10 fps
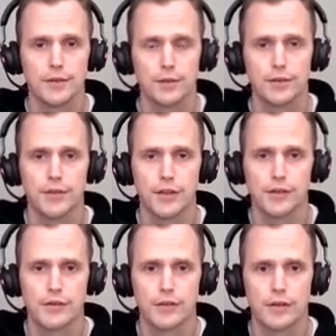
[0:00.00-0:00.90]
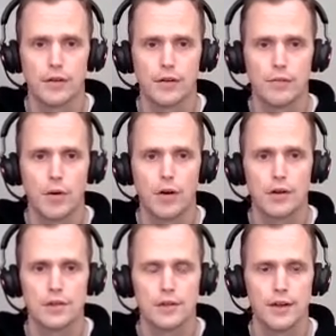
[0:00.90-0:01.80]
so the 6th of
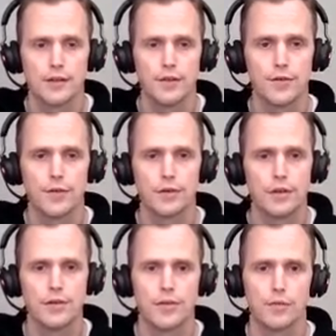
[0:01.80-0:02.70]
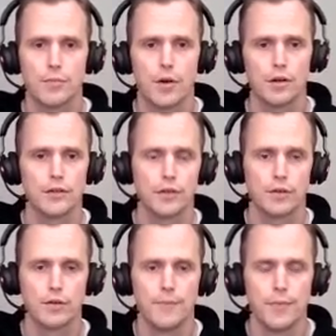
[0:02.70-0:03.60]
March and the 13th of March.
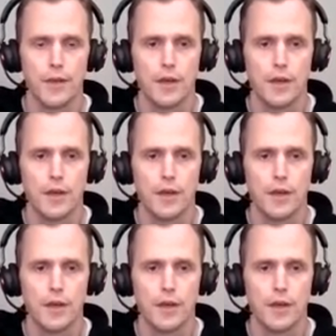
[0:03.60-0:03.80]
So